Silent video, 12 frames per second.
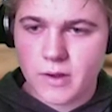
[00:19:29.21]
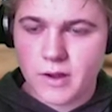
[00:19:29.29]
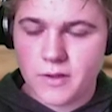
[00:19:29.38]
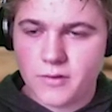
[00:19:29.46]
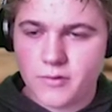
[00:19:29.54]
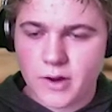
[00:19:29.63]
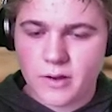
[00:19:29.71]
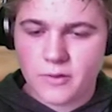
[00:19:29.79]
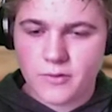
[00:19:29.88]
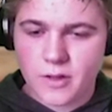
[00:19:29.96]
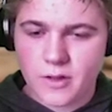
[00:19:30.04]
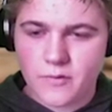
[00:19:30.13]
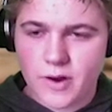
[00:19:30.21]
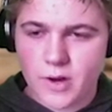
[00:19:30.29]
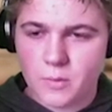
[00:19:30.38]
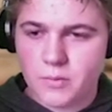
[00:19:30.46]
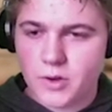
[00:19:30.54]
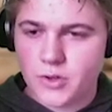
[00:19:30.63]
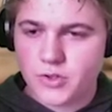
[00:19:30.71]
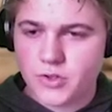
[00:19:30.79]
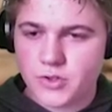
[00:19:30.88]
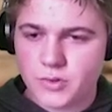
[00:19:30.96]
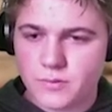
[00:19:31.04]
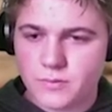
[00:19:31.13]
Bison ready for that final
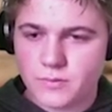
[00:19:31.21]
push.